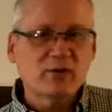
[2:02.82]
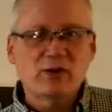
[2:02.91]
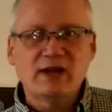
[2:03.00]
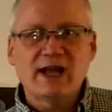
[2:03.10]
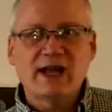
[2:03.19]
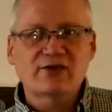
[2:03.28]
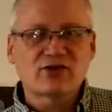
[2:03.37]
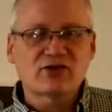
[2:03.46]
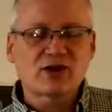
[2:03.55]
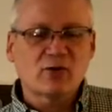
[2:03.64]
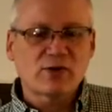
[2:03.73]
what he has to
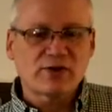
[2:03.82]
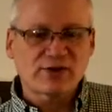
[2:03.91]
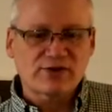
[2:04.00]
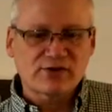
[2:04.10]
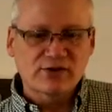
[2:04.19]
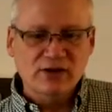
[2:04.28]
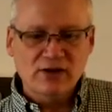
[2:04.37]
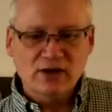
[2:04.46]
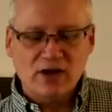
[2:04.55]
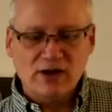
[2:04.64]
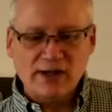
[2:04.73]
share with us.
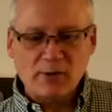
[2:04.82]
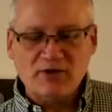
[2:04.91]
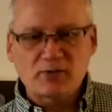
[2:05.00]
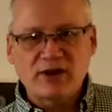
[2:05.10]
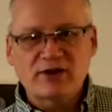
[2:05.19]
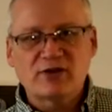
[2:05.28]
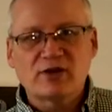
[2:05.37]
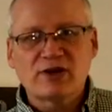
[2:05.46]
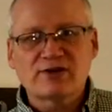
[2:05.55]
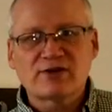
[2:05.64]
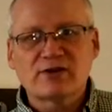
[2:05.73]
Uh, they will speak to
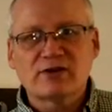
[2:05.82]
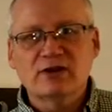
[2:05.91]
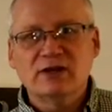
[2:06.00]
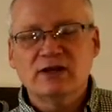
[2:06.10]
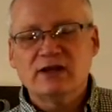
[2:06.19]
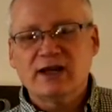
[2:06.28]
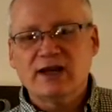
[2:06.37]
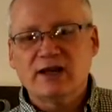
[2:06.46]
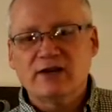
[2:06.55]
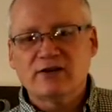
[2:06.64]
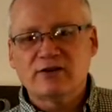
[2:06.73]
us,
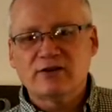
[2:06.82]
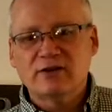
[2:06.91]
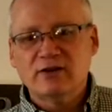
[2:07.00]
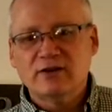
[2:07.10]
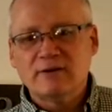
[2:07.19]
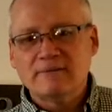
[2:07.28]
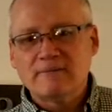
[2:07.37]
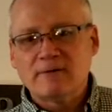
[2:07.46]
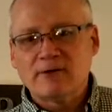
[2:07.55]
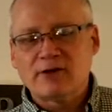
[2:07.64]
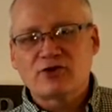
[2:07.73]
and
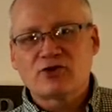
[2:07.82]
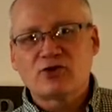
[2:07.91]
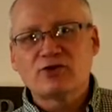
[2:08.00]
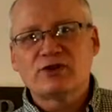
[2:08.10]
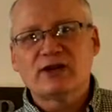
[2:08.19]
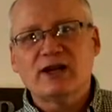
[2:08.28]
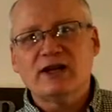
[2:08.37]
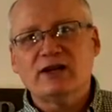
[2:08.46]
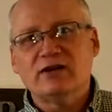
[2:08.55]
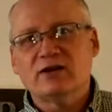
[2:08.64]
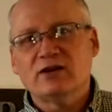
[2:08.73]
they're true
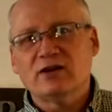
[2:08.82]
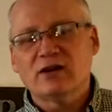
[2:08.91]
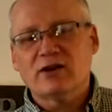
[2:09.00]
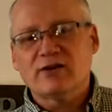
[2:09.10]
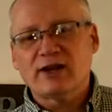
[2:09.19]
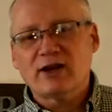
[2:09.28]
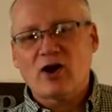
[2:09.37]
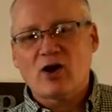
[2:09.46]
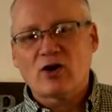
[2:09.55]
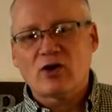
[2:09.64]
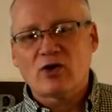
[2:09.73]
today. Uh, they
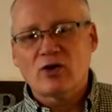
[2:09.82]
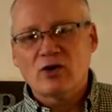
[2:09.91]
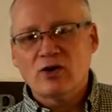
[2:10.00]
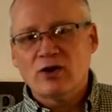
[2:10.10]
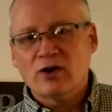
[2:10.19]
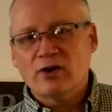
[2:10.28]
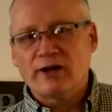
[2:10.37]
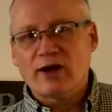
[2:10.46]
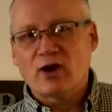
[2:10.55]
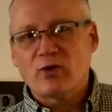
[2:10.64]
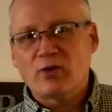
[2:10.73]
are
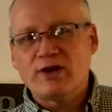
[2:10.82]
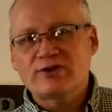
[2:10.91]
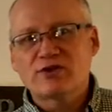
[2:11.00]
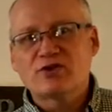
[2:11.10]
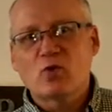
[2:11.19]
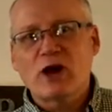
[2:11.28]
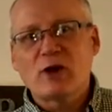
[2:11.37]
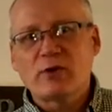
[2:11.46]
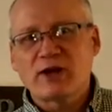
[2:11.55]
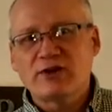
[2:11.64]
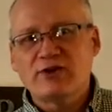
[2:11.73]
they are reasons why
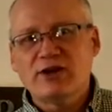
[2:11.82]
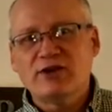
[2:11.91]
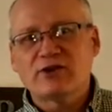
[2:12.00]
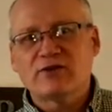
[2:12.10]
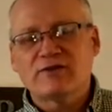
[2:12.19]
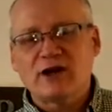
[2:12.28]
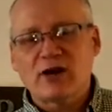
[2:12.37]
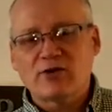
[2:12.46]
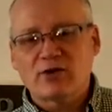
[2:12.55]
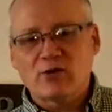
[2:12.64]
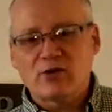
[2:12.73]
we continue to
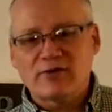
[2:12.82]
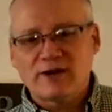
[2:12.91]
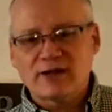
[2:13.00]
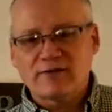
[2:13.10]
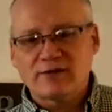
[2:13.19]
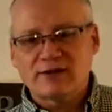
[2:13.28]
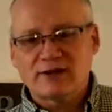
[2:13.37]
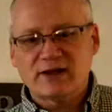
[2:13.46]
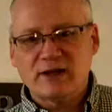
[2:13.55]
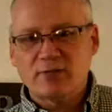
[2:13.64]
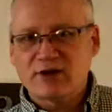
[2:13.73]
follow the Lord faithfully
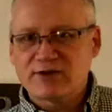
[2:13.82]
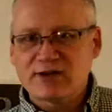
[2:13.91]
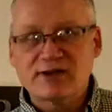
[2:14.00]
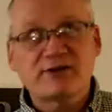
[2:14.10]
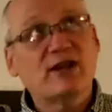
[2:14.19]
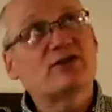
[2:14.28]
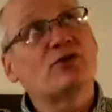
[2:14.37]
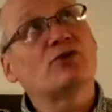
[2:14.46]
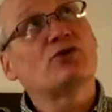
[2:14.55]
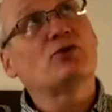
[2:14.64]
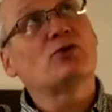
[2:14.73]
today because these things are
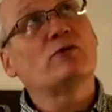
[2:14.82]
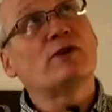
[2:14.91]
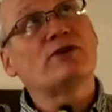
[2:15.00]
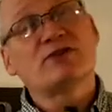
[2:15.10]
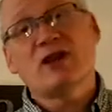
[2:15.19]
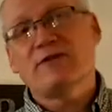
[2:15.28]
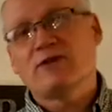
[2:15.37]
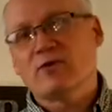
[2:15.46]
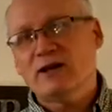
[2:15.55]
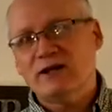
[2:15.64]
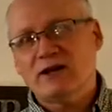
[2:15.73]
true of our Savior
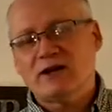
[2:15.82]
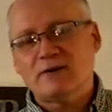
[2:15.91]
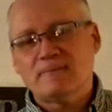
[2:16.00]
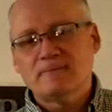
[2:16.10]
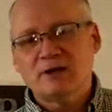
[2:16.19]
right now,